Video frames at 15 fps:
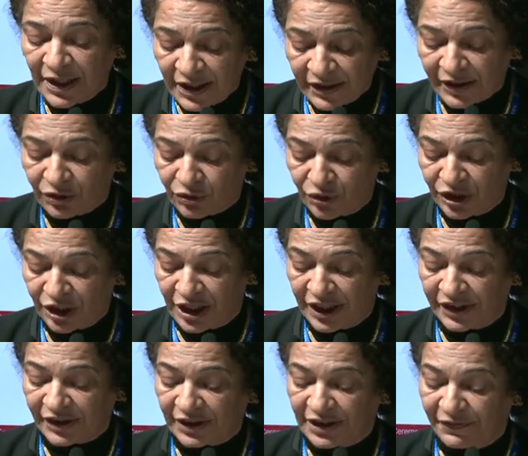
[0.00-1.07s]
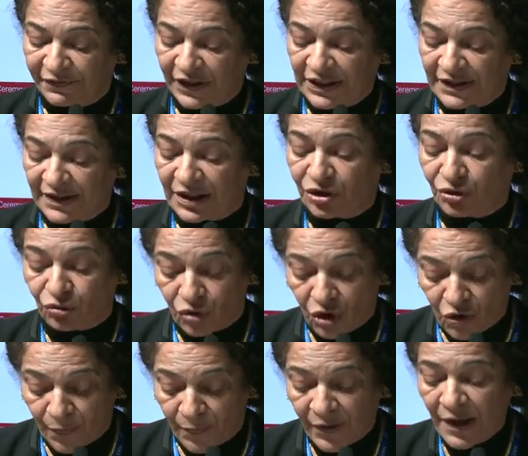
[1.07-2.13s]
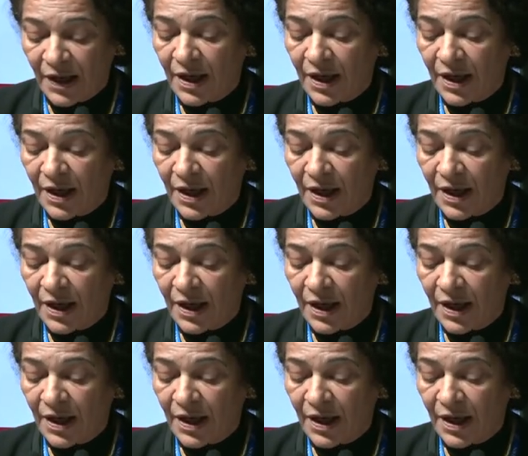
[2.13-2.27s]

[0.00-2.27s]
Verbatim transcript: intercontinental events in Europe,